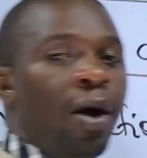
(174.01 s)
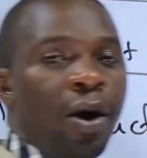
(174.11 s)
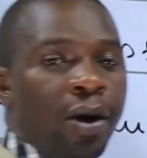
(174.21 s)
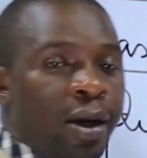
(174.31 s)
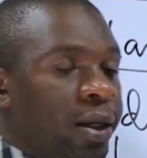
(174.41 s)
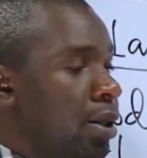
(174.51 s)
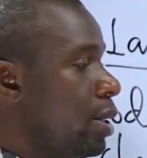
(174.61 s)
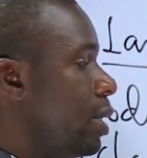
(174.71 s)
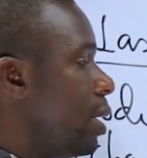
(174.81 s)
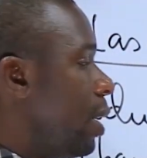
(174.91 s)
or
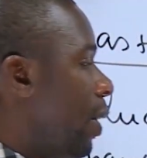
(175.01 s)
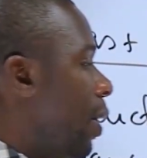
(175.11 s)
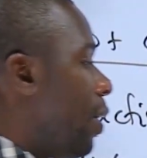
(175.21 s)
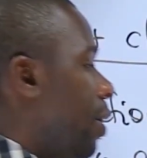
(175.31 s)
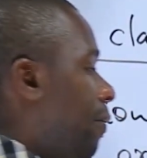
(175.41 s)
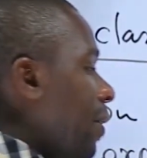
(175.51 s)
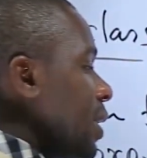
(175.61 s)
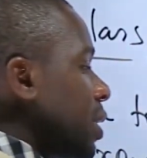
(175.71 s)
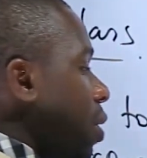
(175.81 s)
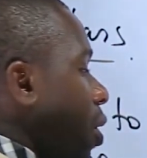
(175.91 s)
the
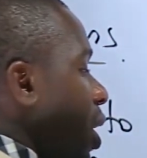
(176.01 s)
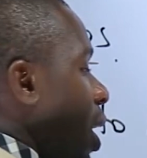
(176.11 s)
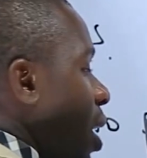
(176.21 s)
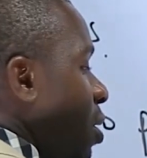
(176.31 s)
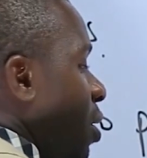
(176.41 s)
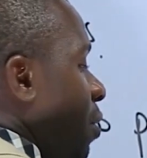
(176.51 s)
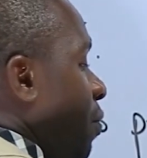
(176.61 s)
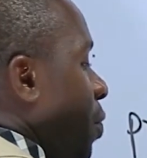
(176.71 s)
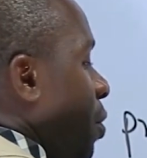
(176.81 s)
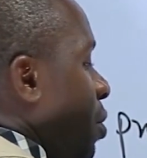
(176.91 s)
first coin can
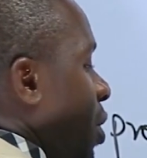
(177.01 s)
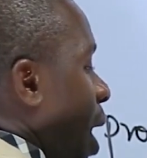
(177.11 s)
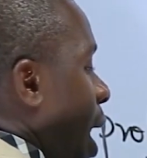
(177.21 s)
give you